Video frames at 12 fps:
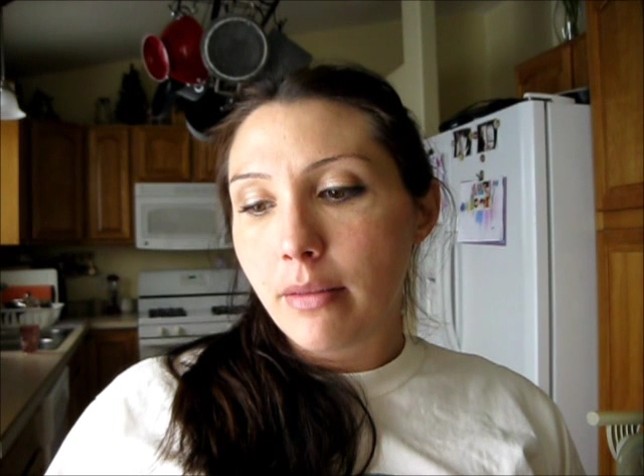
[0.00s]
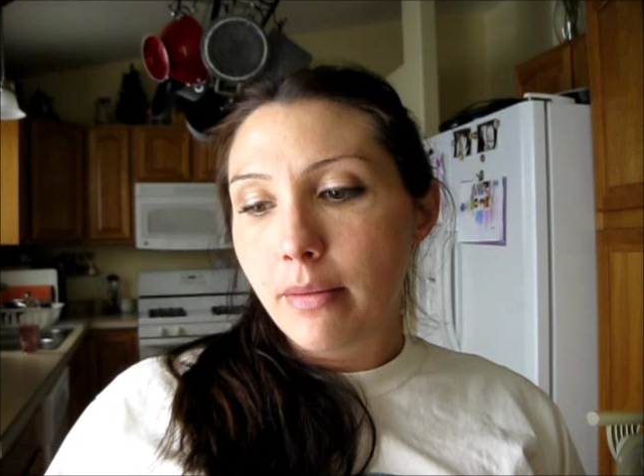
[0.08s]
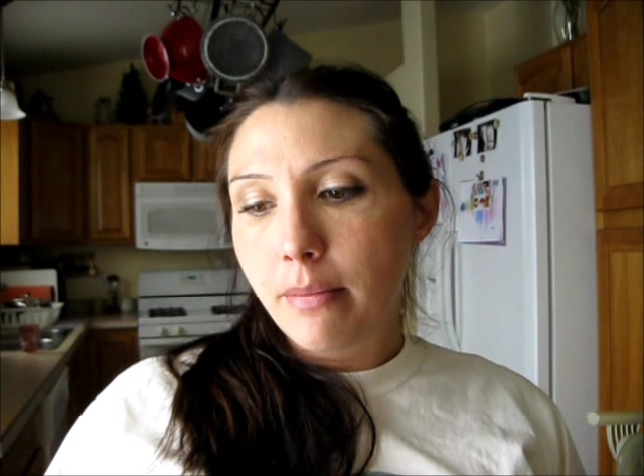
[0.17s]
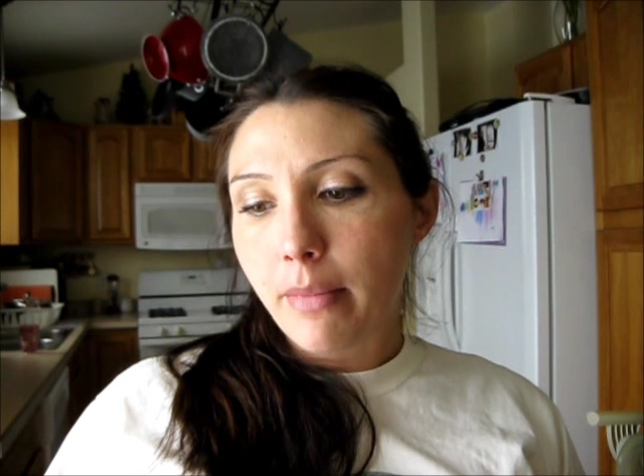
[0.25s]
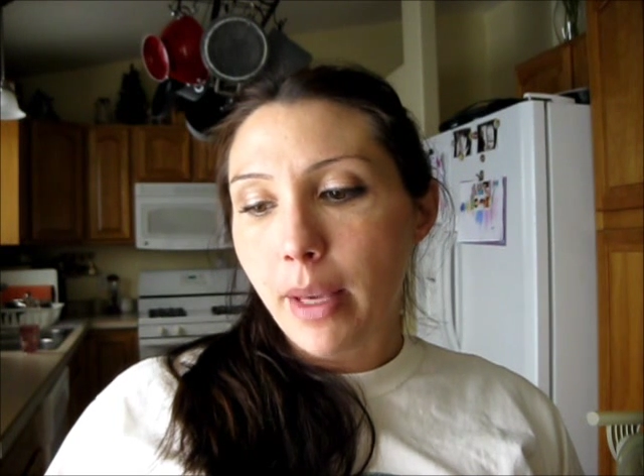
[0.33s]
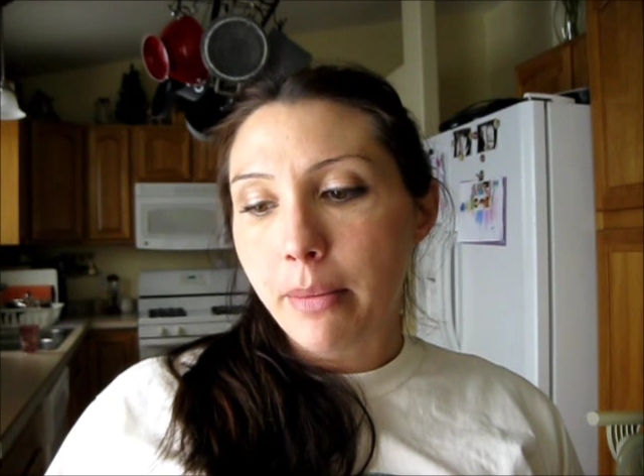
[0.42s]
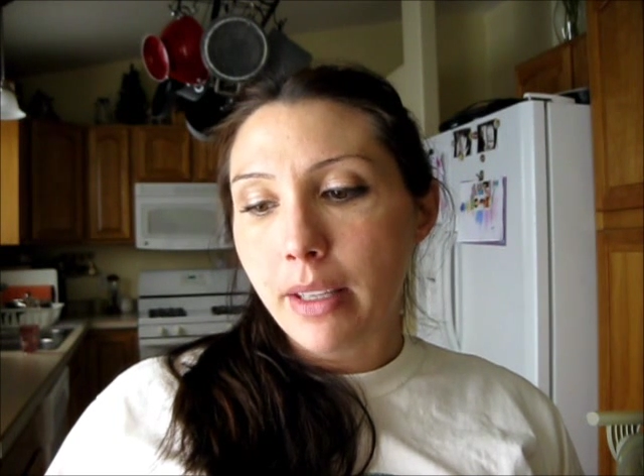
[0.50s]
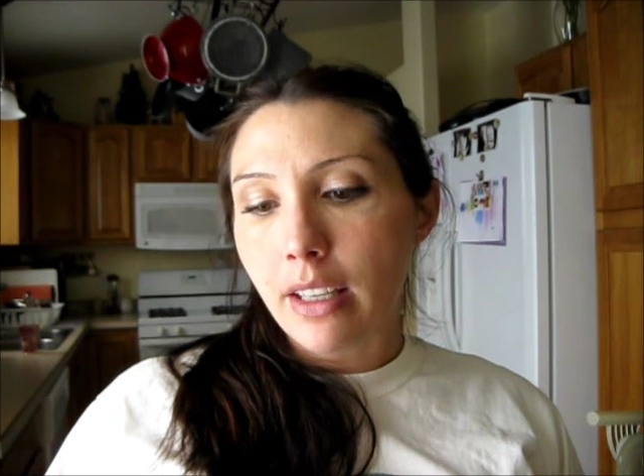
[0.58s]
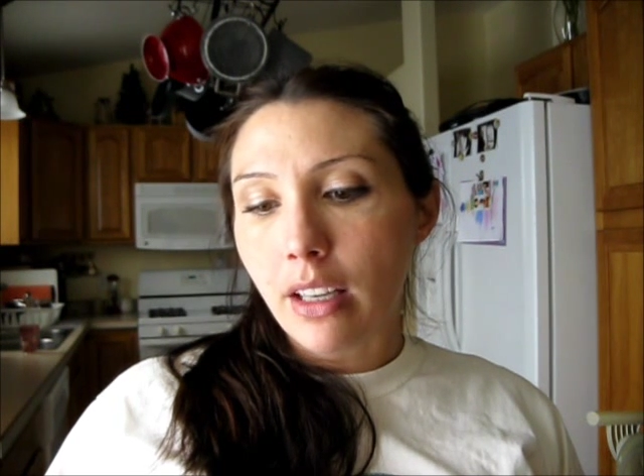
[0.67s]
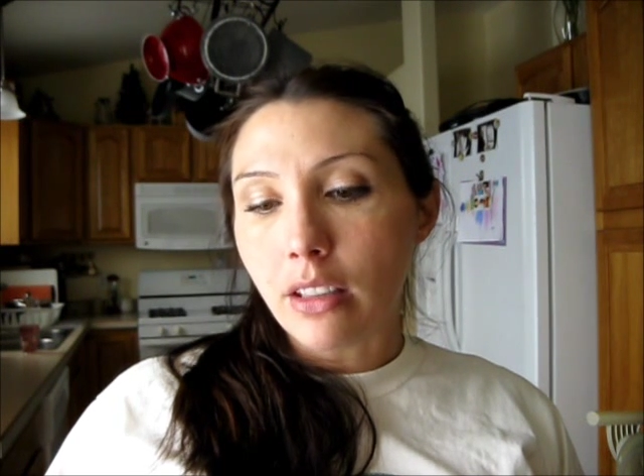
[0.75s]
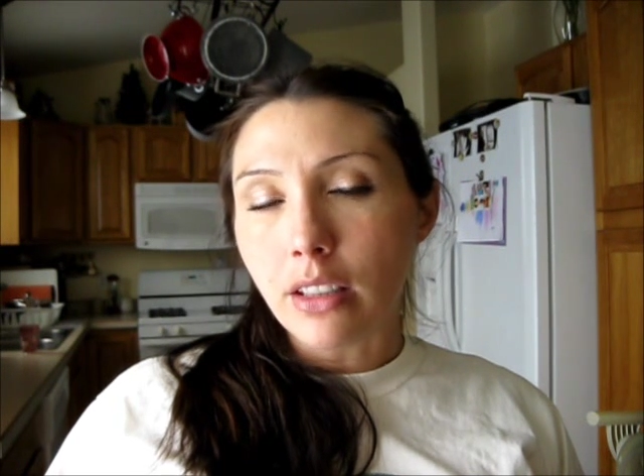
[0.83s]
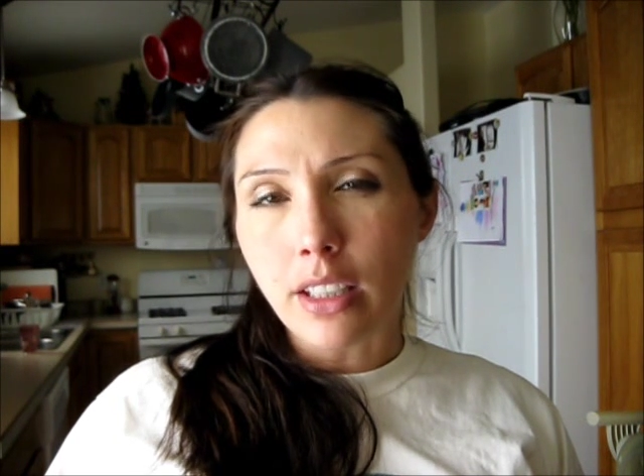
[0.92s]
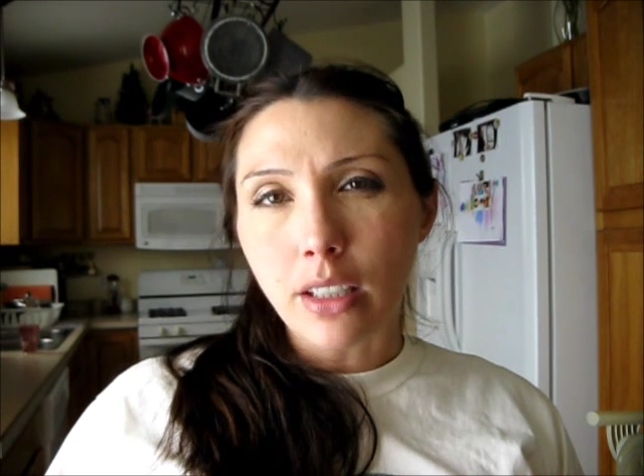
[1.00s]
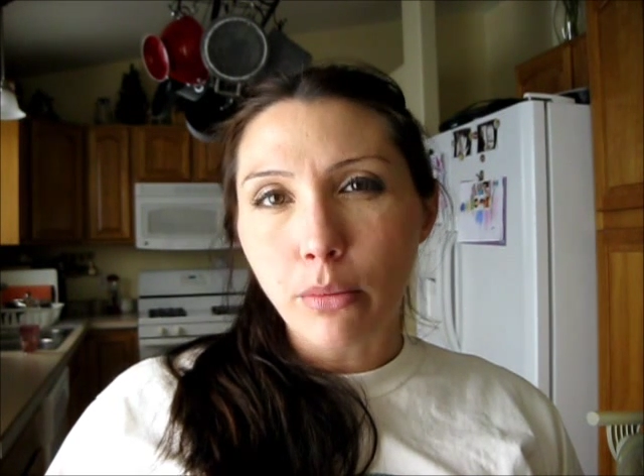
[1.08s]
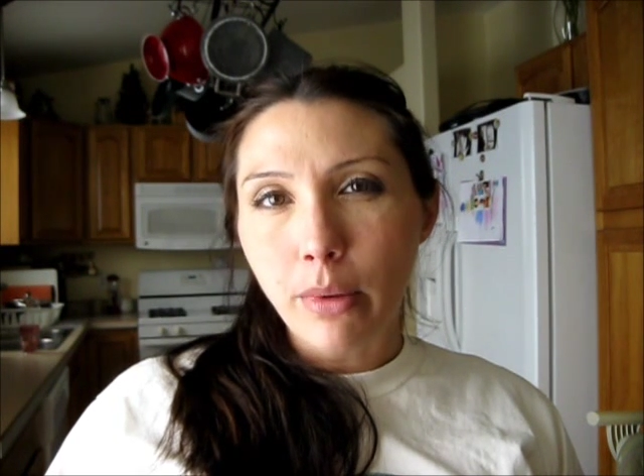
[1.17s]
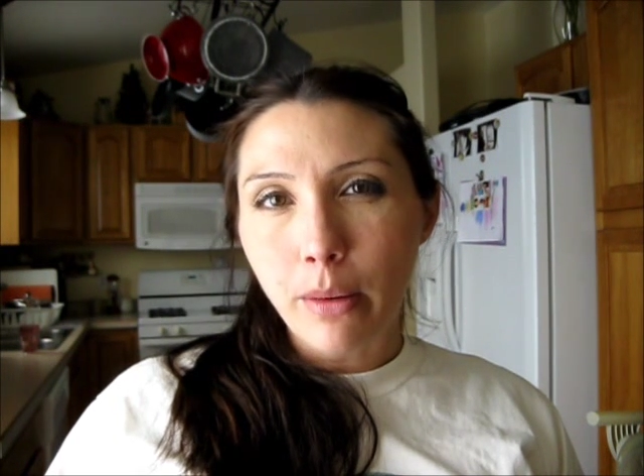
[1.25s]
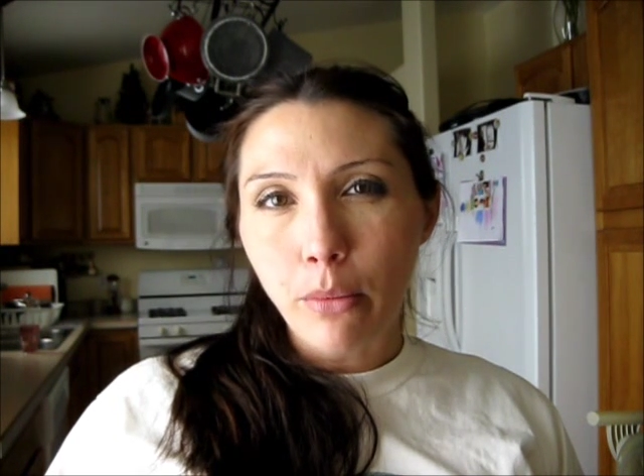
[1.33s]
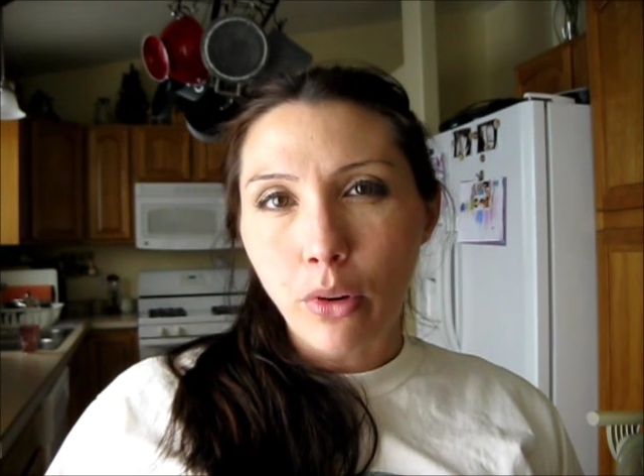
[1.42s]
maybe a little
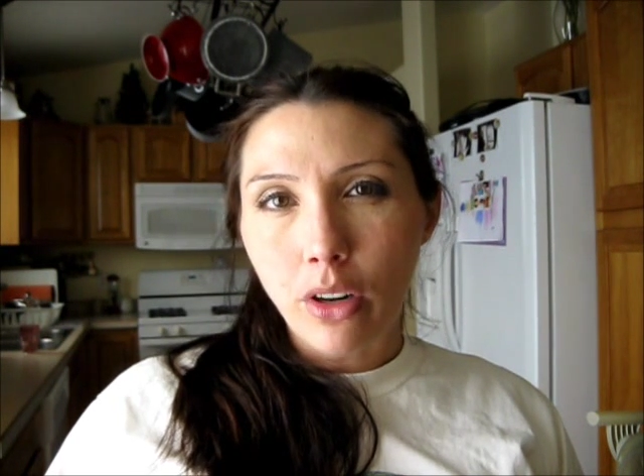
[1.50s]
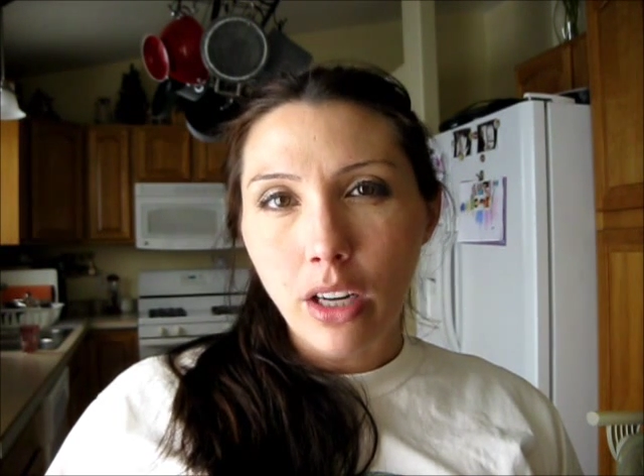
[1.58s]
bit more